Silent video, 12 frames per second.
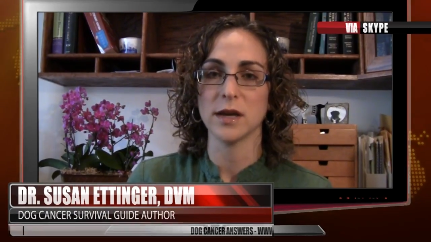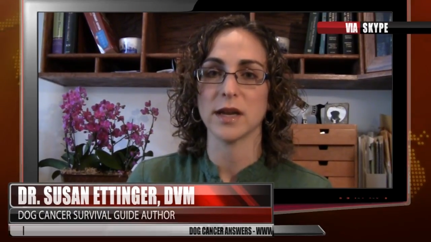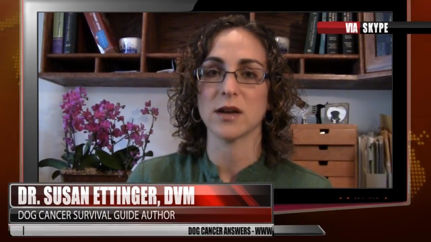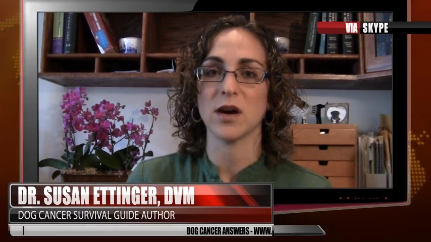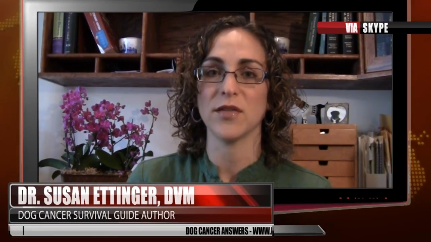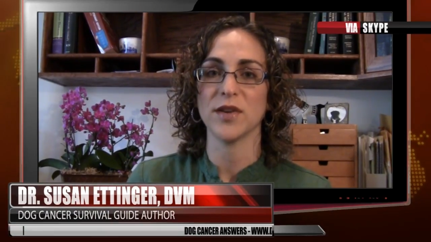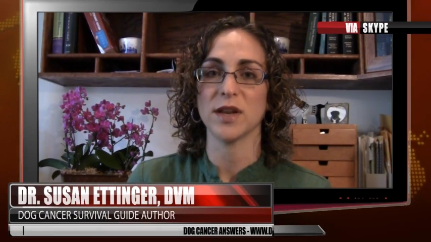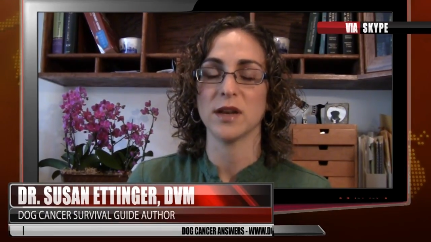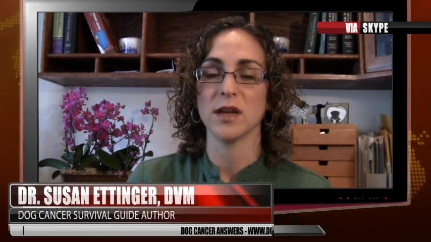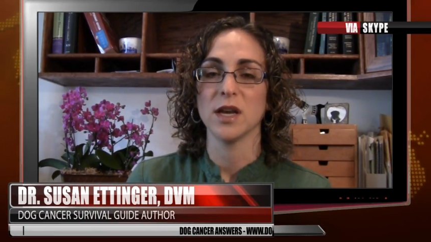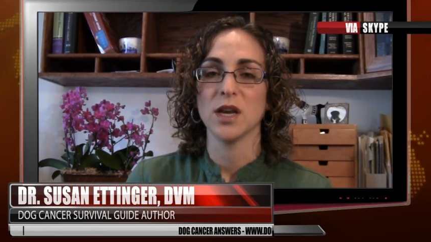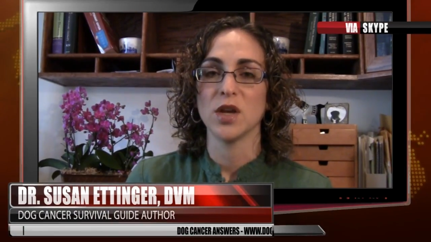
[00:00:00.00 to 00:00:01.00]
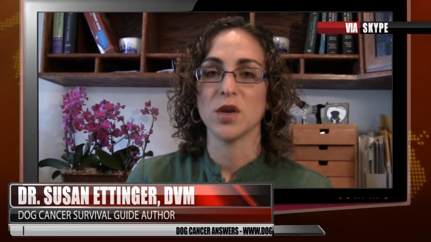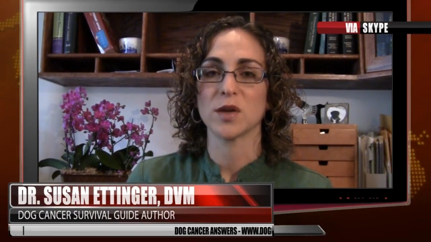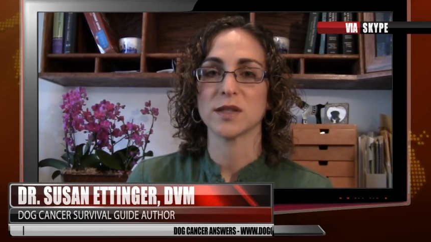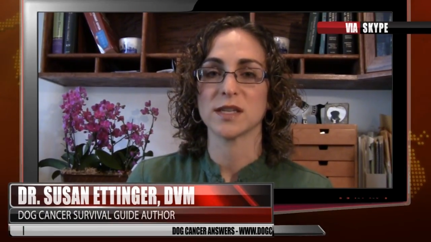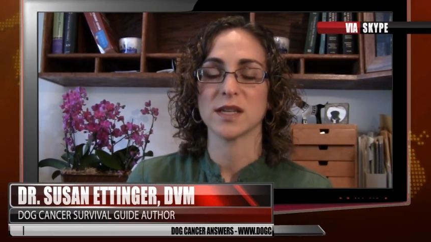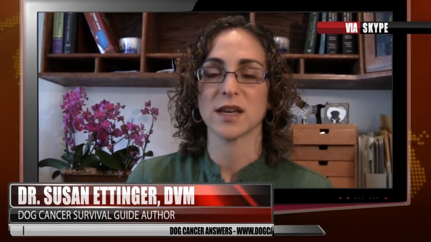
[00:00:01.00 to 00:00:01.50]
and often you
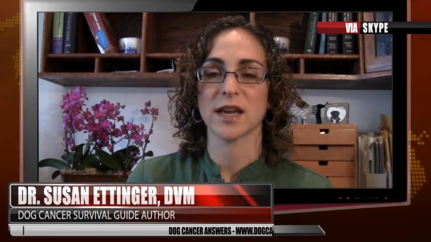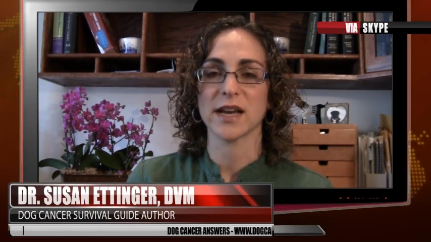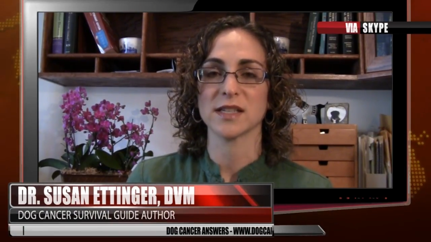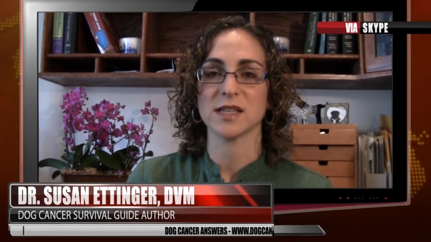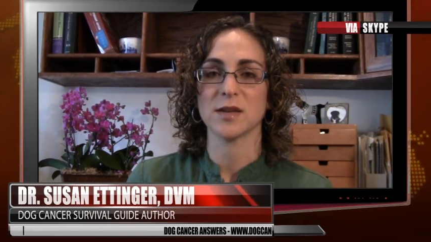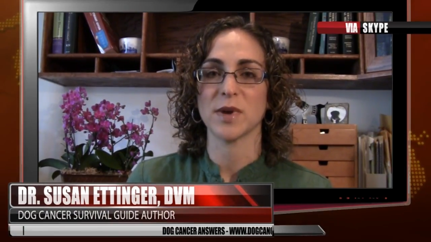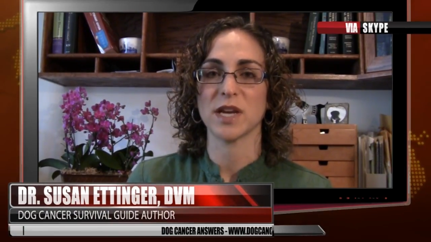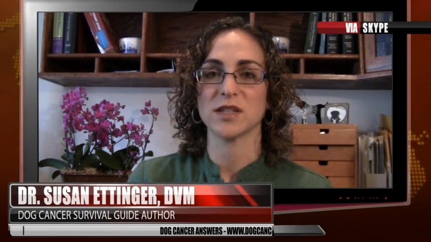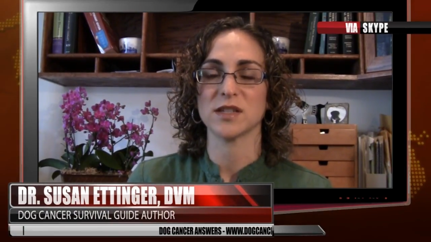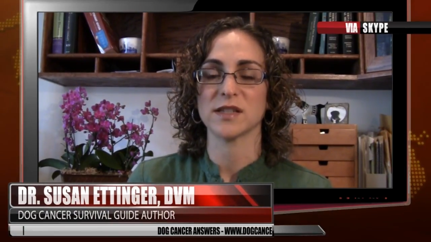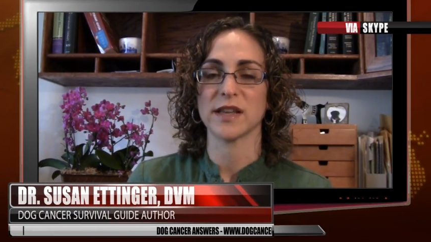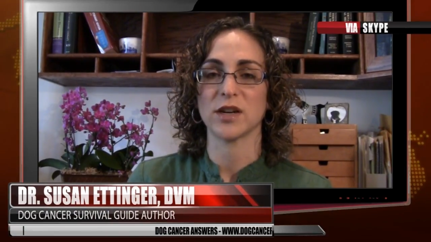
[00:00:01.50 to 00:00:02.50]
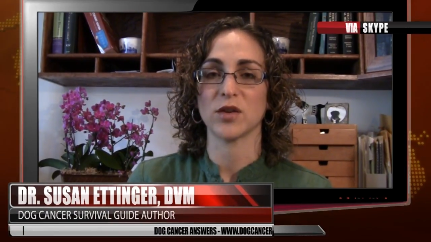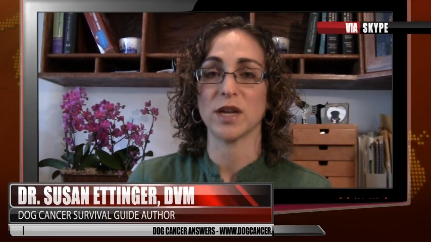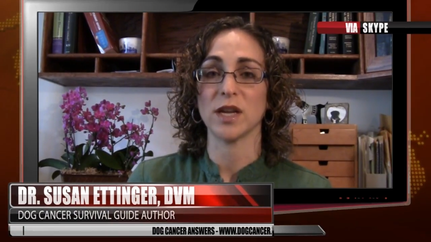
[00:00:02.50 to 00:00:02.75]
can see cachexia in patients that are